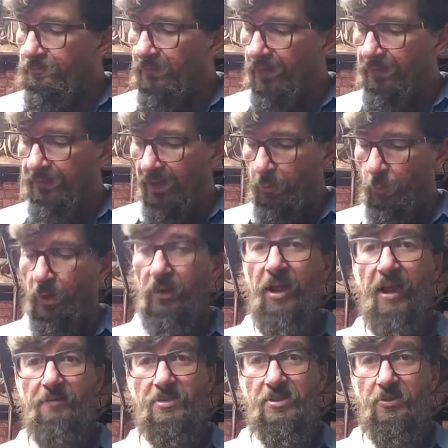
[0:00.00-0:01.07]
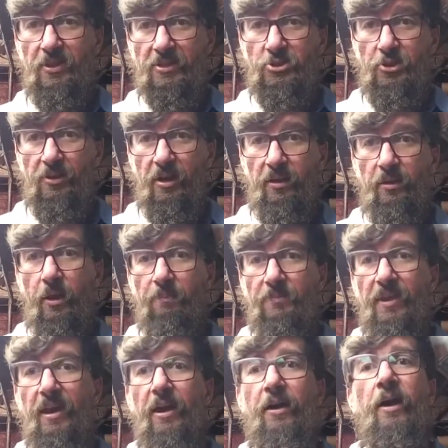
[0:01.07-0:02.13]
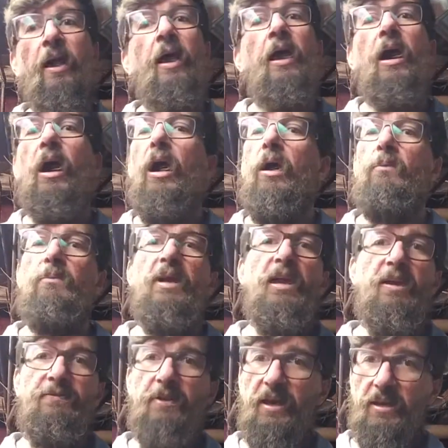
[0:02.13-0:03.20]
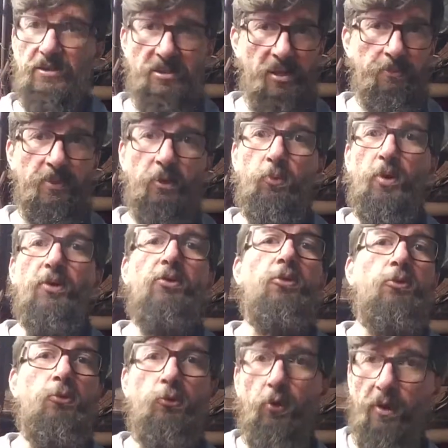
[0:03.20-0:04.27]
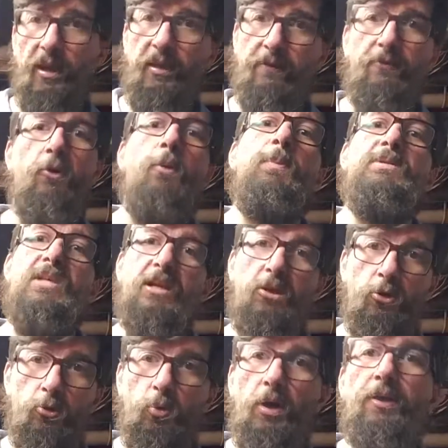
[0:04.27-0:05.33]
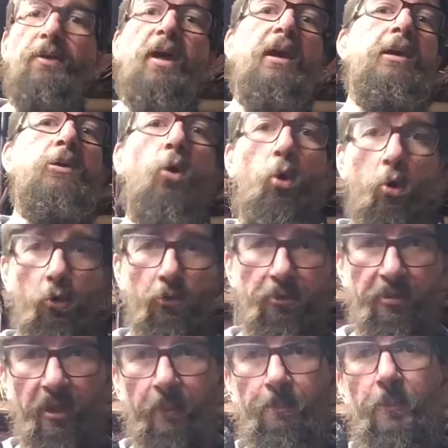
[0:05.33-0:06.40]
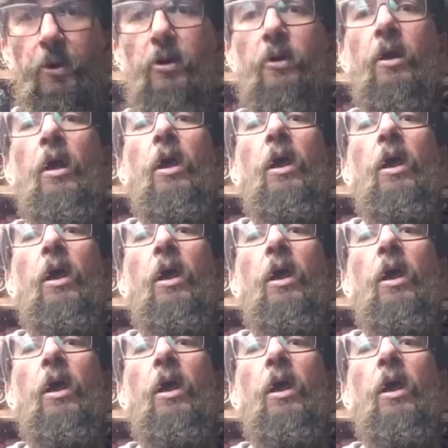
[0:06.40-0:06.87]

they will have a selection up there. If it is something where you're looking for a particular one like Old Thumper,